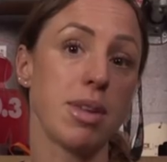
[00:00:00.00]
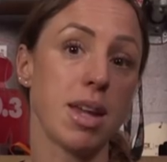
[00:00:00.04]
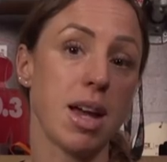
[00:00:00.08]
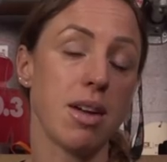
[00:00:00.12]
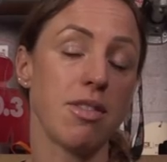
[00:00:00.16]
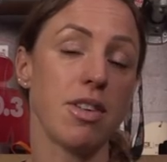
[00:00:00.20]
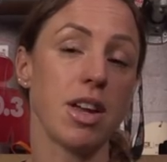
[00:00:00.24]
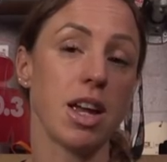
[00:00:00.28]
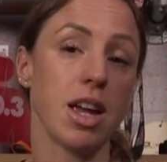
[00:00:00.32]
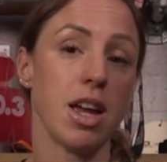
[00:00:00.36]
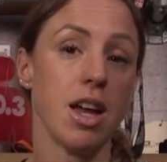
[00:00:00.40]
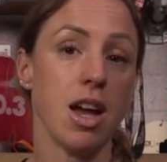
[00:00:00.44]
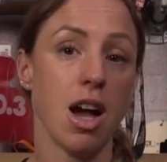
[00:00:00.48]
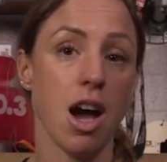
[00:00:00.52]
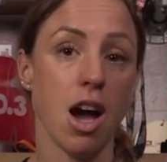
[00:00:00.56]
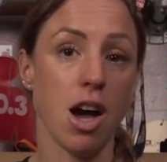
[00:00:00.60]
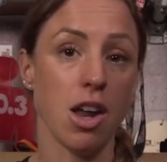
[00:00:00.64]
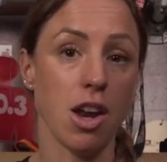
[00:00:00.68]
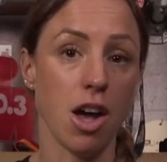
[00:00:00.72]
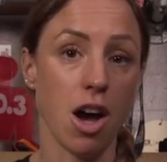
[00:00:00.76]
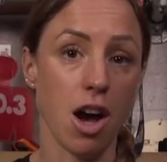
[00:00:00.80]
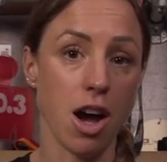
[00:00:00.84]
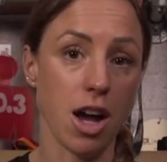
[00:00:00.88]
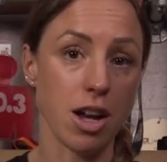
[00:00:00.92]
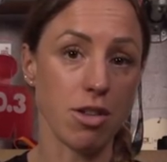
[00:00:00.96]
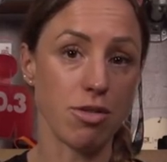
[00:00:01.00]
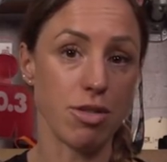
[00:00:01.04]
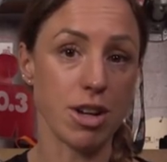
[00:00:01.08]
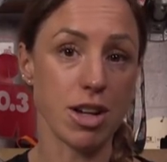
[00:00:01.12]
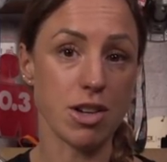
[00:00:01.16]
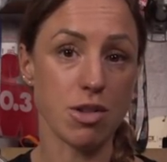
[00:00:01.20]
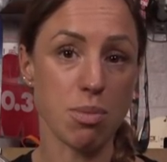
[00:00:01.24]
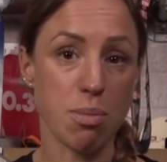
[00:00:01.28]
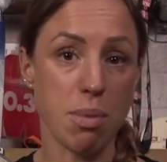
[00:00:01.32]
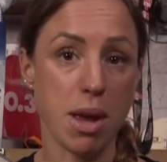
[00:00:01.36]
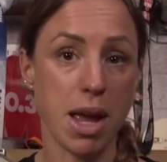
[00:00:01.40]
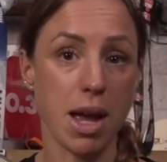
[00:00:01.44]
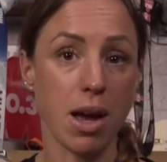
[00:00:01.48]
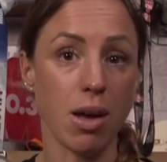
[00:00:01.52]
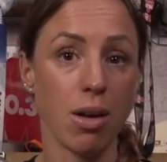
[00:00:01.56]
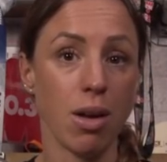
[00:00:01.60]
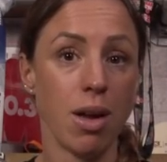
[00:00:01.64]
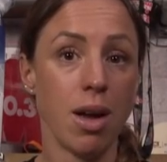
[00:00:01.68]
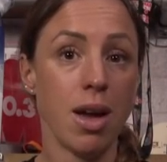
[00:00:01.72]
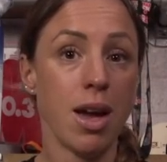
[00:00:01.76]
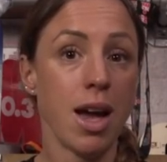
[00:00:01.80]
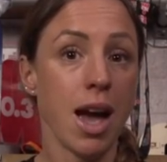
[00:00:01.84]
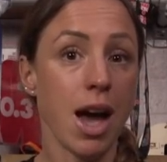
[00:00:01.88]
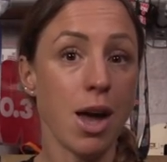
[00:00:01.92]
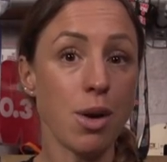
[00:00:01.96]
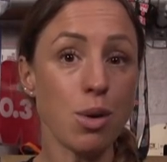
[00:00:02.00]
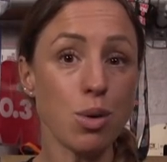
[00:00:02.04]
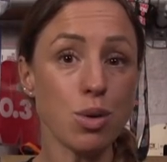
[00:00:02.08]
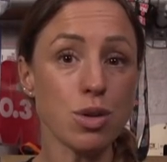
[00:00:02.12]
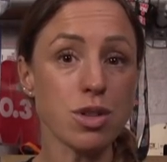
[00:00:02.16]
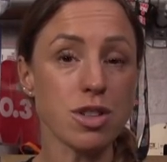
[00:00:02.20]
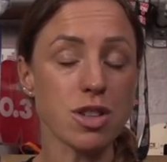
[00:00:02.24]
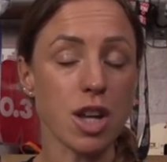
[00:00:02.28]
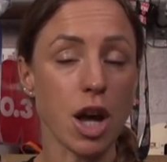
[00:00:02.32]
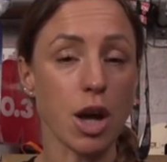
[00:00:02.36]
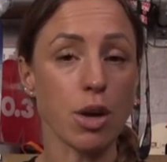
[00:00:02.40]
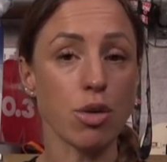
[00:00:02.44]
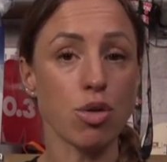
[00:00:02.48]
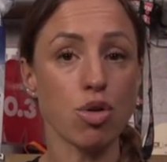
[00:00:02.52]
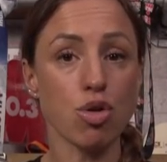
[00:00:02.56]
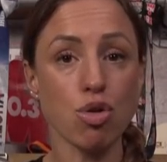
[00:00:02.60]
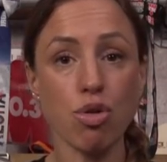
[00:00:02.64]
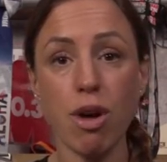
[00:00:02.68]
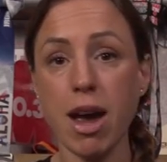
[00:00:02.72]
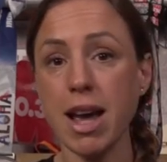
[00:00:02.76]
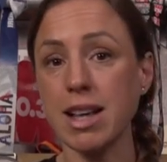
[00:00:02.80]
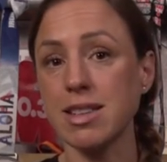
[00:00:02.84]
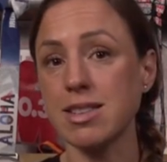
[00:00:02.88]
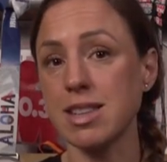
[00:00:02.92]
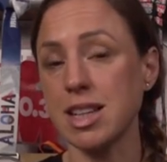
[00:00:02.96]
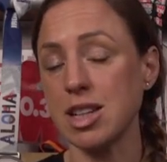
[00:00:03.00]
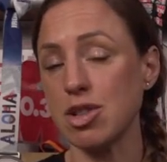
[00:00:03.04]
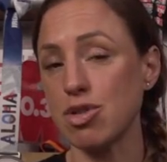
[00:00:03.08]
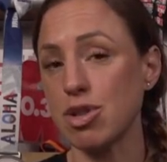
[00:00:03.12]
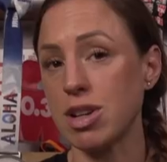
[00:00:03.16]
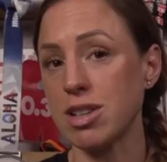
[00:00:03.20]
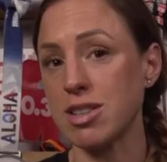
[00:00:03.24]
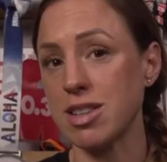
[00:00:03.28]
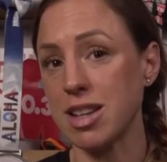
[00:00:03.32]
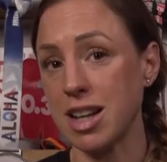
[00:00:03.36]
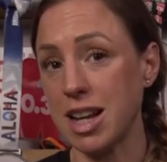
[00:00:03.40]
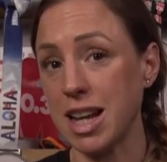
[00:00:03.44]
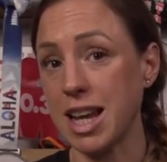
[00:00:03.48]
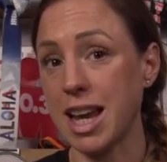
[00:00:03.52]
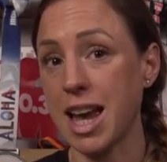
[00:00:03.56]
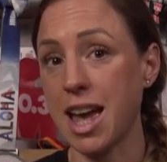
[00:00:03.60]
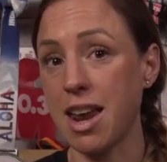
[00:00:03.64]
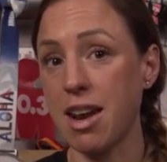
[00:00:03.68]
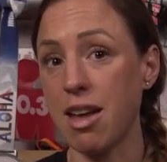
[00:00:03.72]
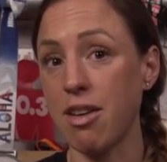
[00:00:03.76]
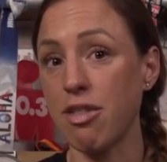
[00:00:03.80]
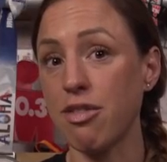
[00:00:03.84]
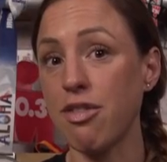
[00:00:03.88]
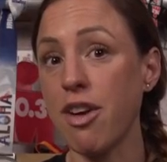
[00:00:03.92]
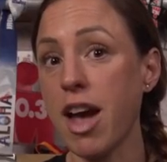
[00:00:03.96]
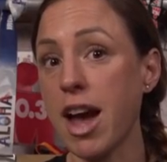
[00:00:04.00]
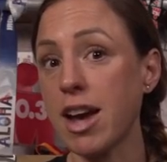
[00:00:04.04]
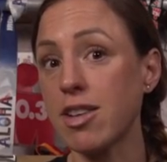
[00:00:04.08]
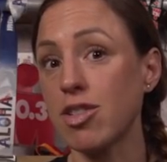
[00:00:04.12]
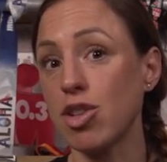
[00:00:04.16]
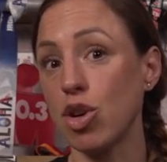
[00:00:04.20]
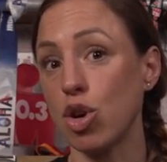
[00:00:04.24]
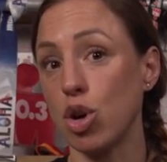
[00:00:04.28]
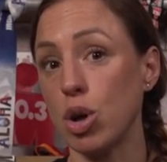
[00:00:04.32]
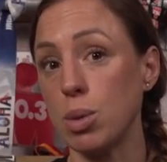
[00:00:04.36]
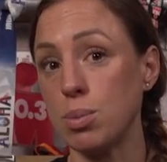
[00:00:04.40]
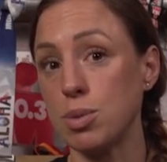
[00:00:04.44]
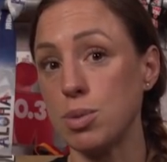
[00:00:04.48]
as having an iron rich meal. And also stress, interestingly, can affect your